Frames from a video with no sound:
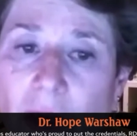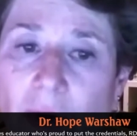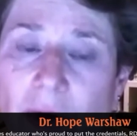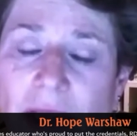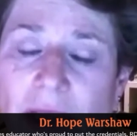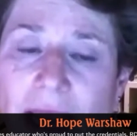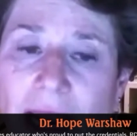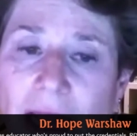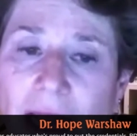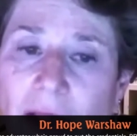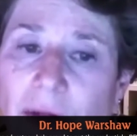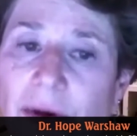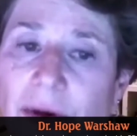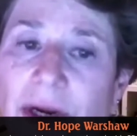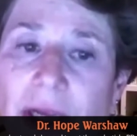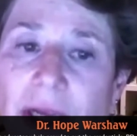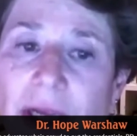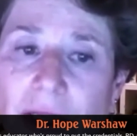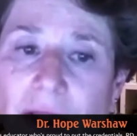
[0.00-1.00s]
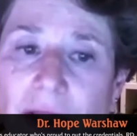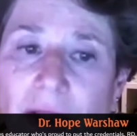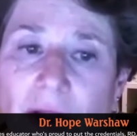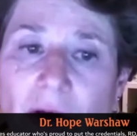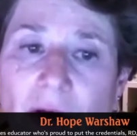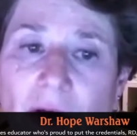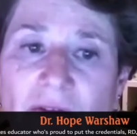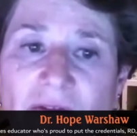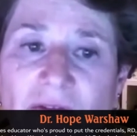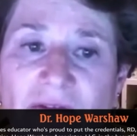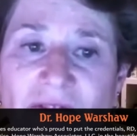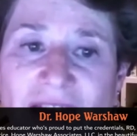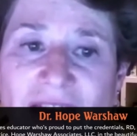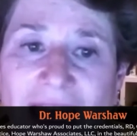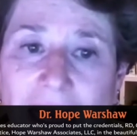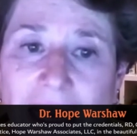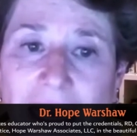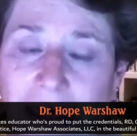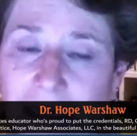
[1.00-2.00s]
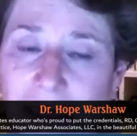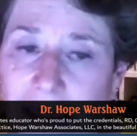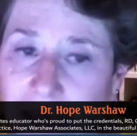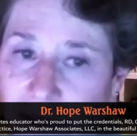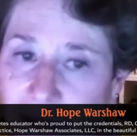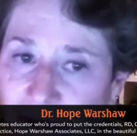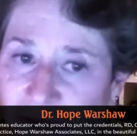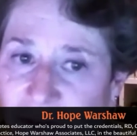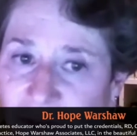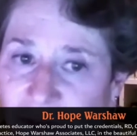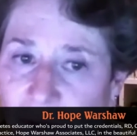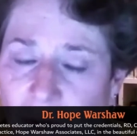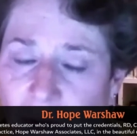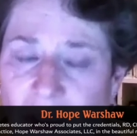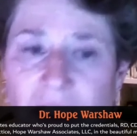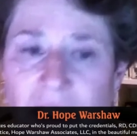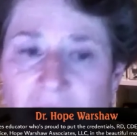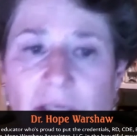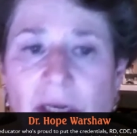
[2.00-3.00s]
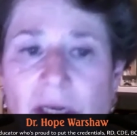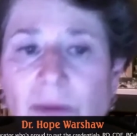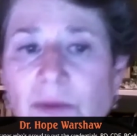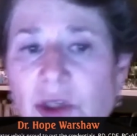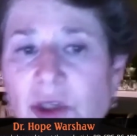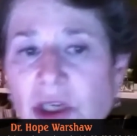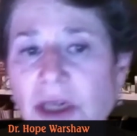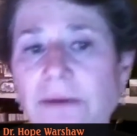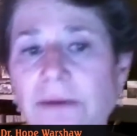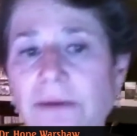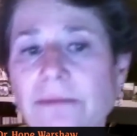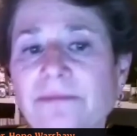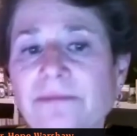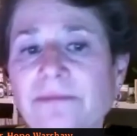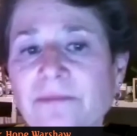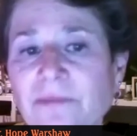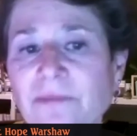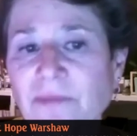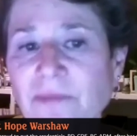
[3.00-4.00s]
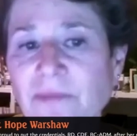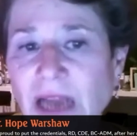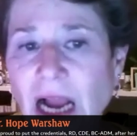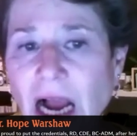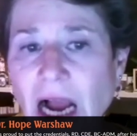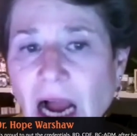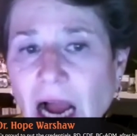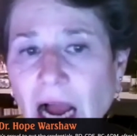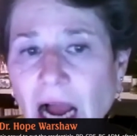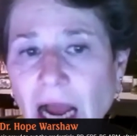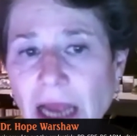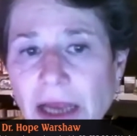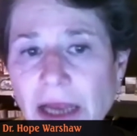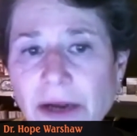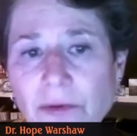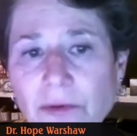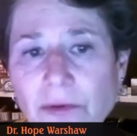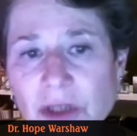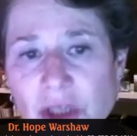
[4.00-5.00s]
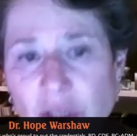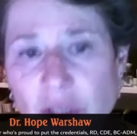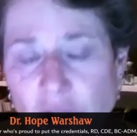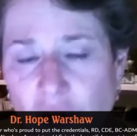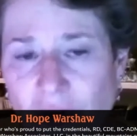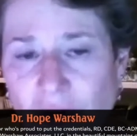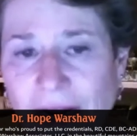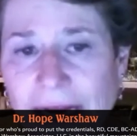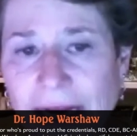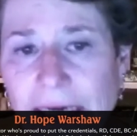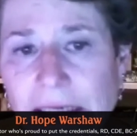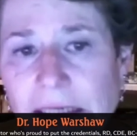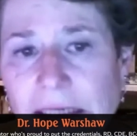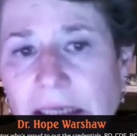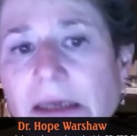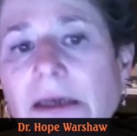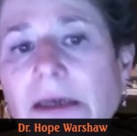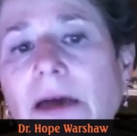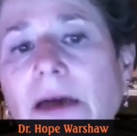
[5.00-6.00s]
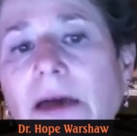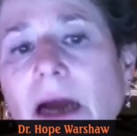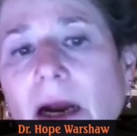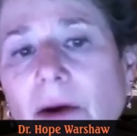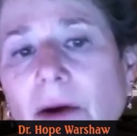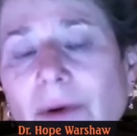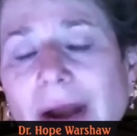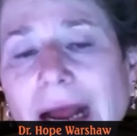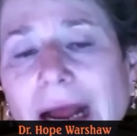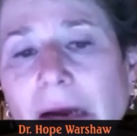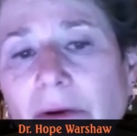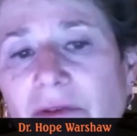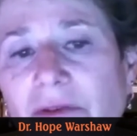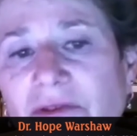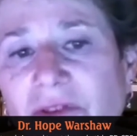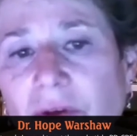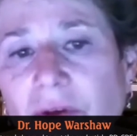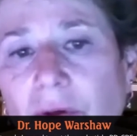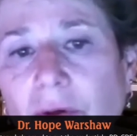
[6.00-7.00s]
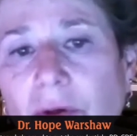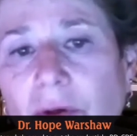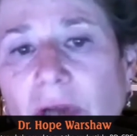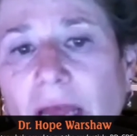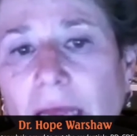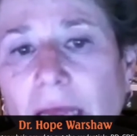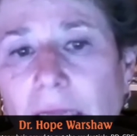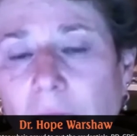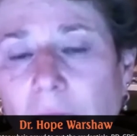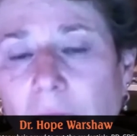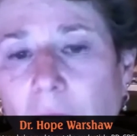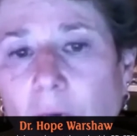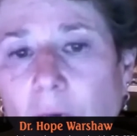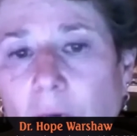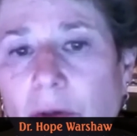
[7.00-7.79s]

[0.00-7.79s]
calorie and low fat food consumption, high restraint around food, and low